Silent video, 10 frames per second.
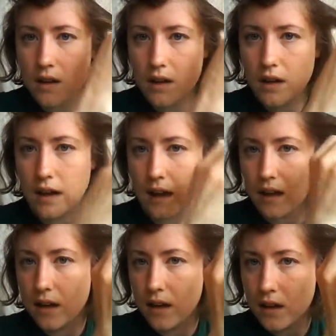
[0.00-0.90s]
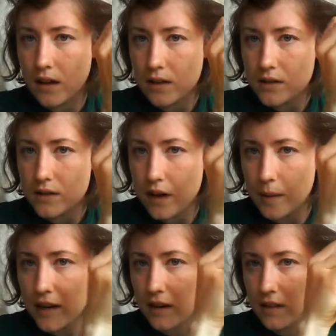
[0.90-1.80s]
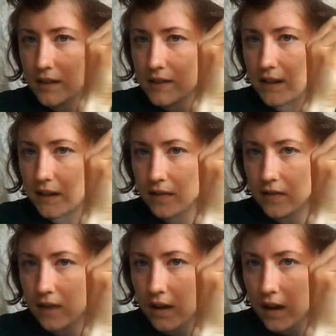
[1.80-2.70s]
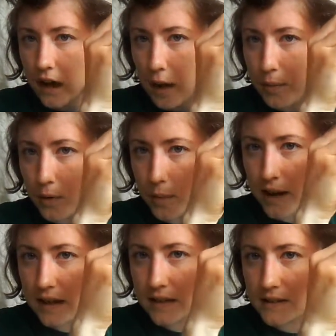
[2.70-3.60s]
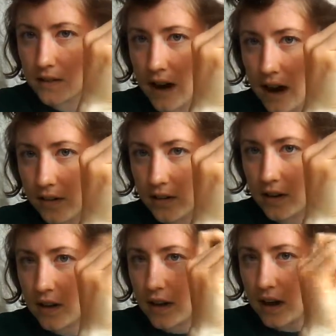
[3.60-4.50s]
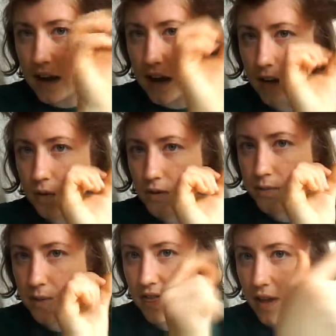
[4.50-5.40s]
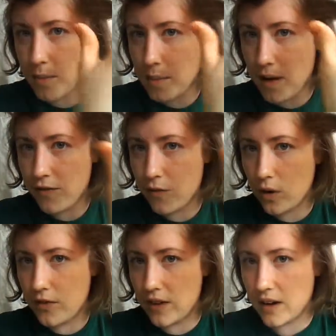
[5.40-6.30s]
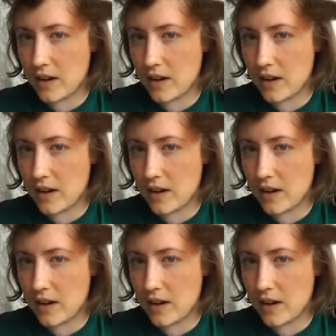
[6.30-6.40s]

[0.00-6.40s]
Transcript: Okay, so I'm here in the center. I pull my ends around, and I use my thumb and my forefinger